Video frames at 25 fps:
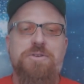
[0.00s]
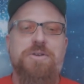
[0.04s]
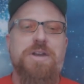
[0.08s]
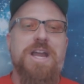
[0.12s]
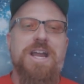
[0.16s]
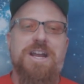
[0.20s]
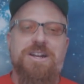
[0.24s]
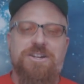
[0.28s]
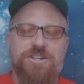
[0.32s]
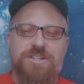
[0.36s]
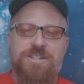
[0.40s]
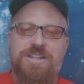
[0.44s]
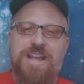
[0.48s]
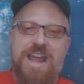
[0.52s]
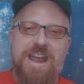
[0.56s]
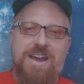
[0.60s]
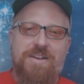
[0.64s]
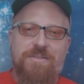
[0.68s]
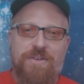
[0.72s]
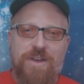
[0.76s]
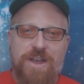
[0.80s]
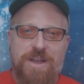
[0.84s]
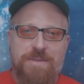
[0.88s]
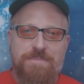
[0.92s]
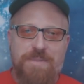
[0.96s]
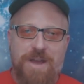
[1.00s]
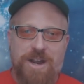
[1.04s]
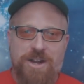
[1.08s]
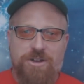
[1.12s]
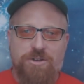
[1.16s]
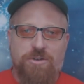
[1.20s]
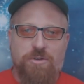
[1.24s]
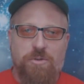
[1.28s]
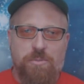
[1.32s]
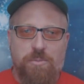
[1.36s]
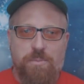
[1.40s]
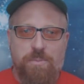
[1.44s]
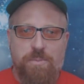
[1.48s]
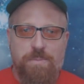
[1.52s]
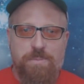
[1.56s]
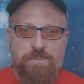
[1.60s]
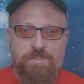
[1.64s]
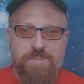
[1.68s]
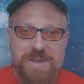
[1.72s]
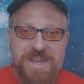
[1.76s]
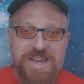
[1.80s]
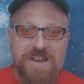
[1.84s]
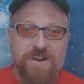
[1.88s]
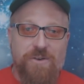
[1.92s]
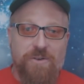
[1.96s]
You can't just have a medical
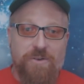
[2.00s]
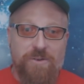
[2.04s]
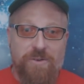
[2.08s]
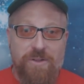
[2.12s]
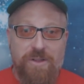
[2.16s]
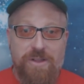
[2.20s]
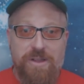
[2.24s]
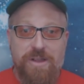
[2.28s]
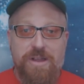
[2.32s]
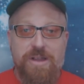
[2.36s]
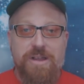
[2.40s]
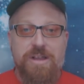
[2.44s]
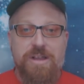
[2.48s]
pill.